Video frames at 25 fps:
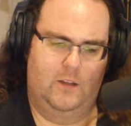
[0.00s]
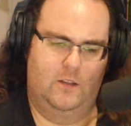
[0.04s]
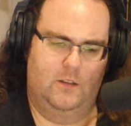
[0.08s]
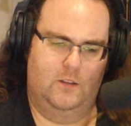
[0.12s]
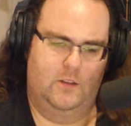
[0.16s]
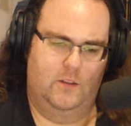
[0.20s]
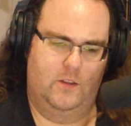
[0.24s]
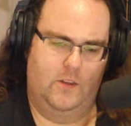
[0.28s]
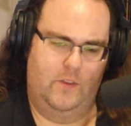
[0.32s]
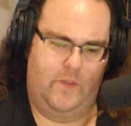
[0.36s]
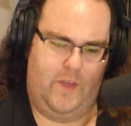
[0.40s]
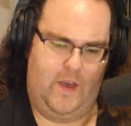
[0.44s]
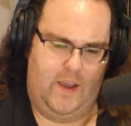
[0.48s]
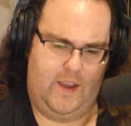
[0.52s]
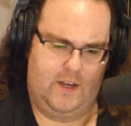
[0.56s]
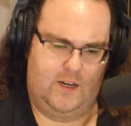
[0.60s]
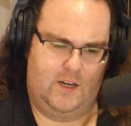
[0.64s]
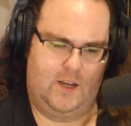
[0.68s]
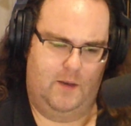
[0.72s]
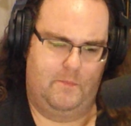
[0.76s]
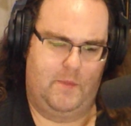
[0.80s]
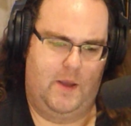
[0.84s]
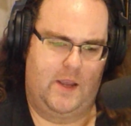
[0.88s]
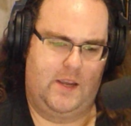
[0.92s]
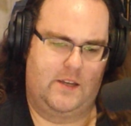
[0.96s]
They end
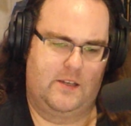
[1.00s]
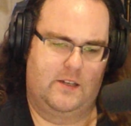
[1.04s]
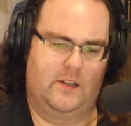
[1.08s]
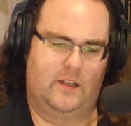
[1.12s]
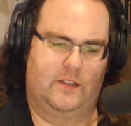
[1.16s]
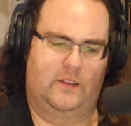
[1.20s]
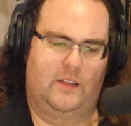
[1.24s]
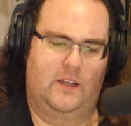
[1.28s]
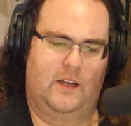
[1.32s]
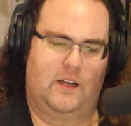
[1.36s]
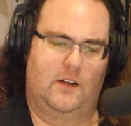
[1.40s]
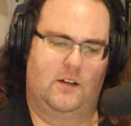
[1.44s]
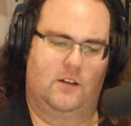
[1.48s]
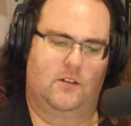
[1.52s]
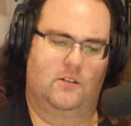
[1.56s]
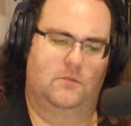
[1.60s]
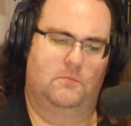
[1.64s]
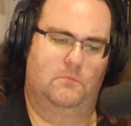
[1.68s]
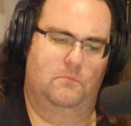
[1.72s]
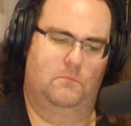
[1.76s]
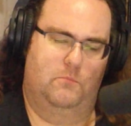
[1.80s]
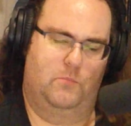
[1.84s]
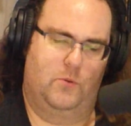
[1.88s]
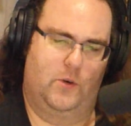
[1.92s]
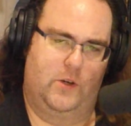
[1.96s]
up making it there.
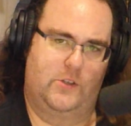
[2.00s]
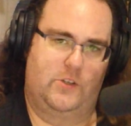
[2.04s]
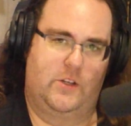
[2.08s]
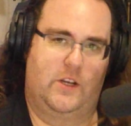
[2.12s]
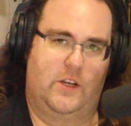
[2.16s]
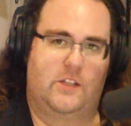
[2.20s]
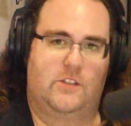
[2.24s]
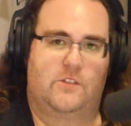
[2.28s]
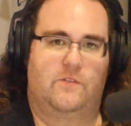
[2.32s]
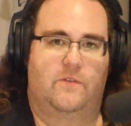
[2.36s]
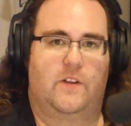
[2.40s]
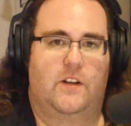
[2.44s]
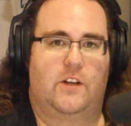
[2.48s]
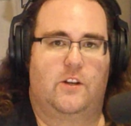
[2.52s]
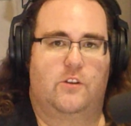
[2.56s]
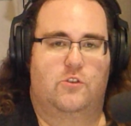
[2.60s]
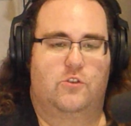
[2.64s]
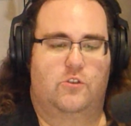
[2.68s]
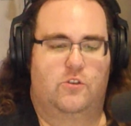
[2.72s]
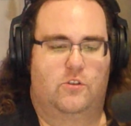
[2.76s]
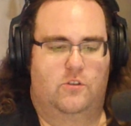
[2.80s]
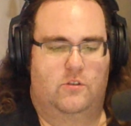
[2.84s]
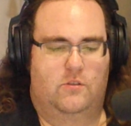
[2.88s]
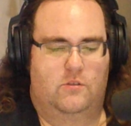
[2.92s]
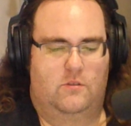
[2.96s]
Bridge gets
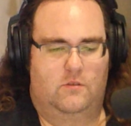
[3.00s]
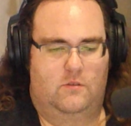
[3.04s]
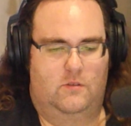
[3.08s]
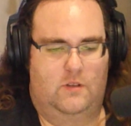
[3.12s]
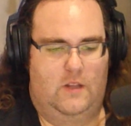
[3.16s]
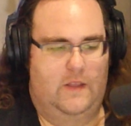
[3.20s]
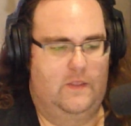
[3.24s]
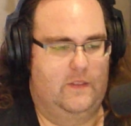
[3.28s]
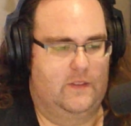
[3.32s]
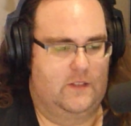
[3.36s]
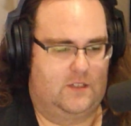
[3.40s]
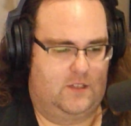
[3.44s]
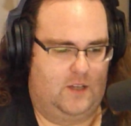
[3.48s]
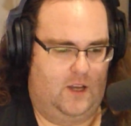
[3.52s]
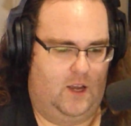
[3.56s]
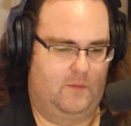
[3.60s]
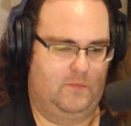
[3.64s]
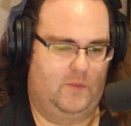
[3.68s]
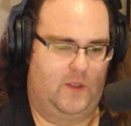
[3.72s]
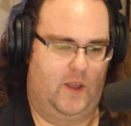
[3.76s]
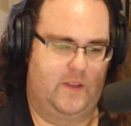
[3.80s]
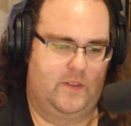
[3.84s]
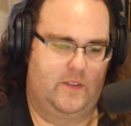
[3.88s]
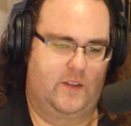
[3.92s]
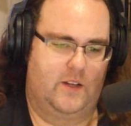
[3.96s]
finished in the
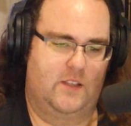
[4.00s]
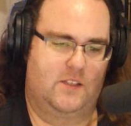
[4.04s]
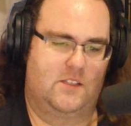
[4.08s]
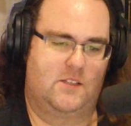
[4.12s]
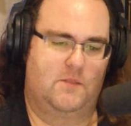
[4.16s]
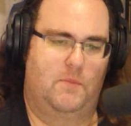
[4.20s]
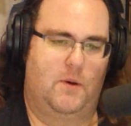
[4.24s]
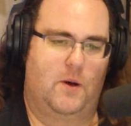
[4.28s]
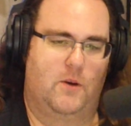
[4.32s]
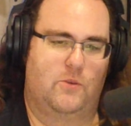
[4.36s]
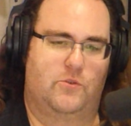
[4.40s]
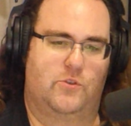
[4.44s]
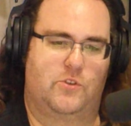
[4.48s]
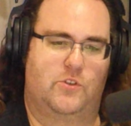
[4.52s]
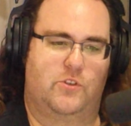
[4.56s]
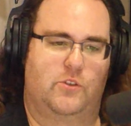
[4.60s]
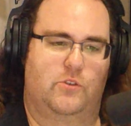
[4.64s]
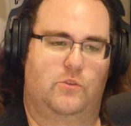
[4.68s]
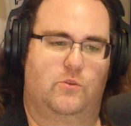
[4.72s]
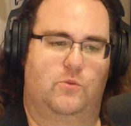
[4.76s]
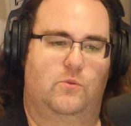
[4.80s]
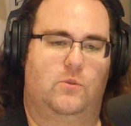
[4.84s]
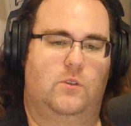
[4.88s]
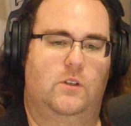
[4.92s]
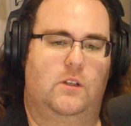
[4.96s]
timeline that it's supposed
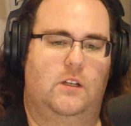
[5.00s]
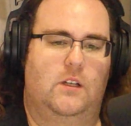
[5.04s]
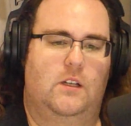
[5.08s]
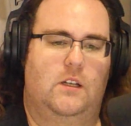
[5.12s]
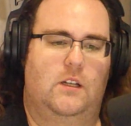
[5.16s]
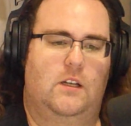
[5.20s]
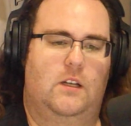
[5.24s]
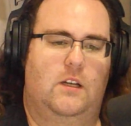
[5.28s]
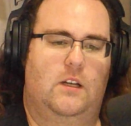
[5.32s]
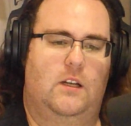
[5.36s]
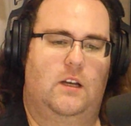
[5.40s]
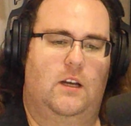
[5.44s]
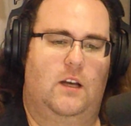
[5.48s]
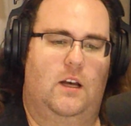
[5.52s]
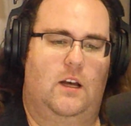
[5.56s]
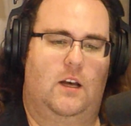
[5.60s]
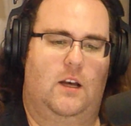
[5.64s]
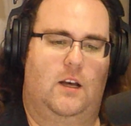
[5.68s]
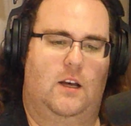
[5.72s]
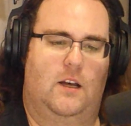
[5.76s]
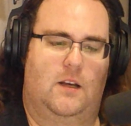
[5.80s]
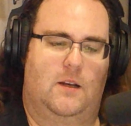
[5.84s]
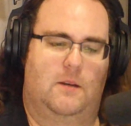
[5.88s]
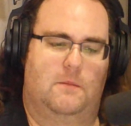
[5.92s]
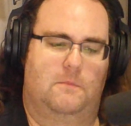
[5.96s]
to.
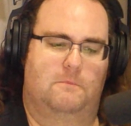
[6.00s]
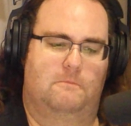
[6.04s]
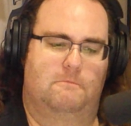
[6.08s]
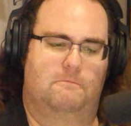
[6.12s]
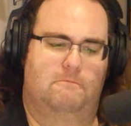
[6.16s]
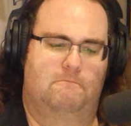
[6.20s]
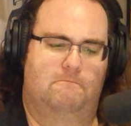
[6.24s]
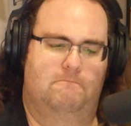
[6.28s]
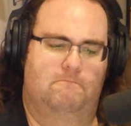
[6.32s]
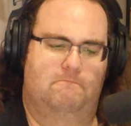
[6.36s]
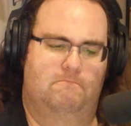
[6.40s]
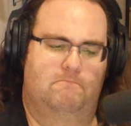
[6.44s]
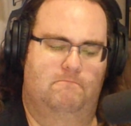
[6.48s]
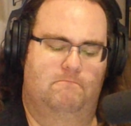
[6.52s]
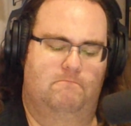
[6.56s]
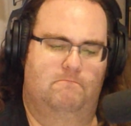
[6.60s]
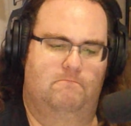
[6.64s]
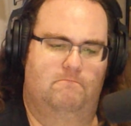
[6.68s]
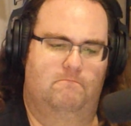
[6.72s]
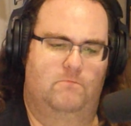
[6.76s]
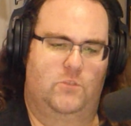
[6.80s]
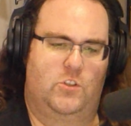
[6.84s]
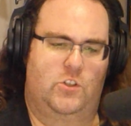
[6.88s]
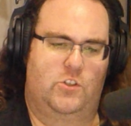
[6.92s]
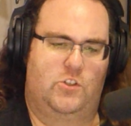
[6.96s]
The
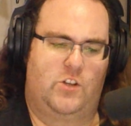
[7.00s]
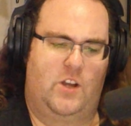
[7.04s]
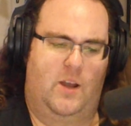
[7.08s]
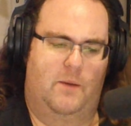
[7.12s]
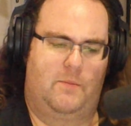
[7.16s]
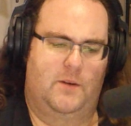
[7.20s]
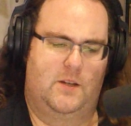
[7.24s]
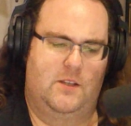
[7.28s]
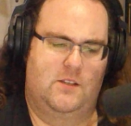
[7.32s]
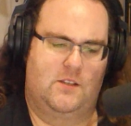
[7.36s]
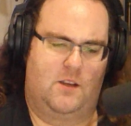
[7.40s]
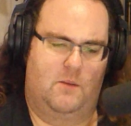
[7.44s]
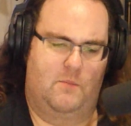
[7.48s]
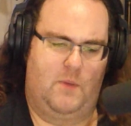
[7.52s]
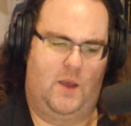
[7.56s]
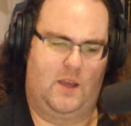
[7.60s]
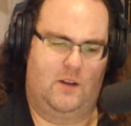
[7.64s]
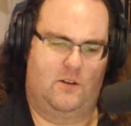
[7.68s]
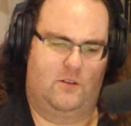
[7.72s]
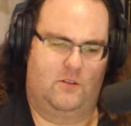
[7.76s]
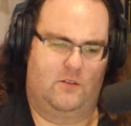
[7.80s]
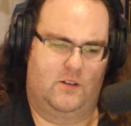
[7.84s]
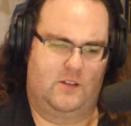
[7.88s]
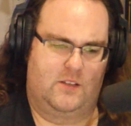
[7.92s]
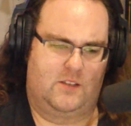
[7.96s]
Japanese
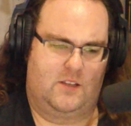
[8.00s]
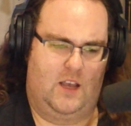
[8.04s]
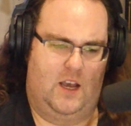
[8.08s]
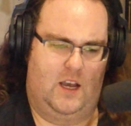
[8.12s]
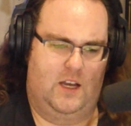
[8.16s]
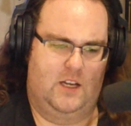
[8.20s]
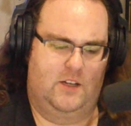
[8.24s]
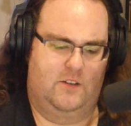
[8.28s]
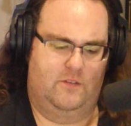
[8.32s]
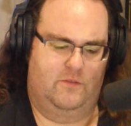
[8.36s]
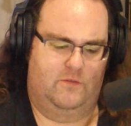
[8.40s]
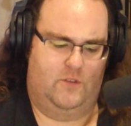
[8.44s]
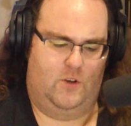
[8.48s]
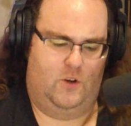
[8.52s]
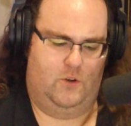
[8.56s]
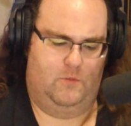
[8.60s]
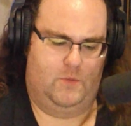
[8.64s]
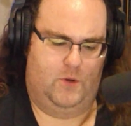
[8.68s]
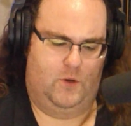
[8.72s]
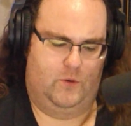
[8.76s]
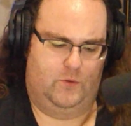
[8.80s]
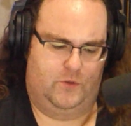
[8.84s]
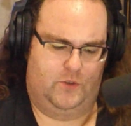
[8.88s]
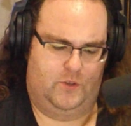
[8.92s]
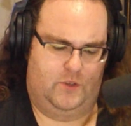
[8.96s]
commander is kind of
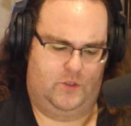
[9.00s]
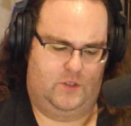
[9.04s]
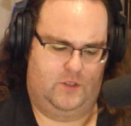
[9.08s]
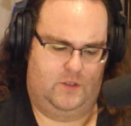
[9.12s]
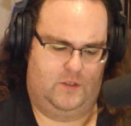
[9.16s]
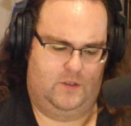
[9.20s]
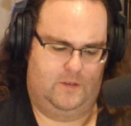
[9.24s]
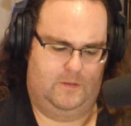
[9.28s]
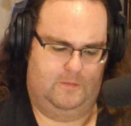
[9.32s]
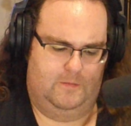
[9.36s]
almost...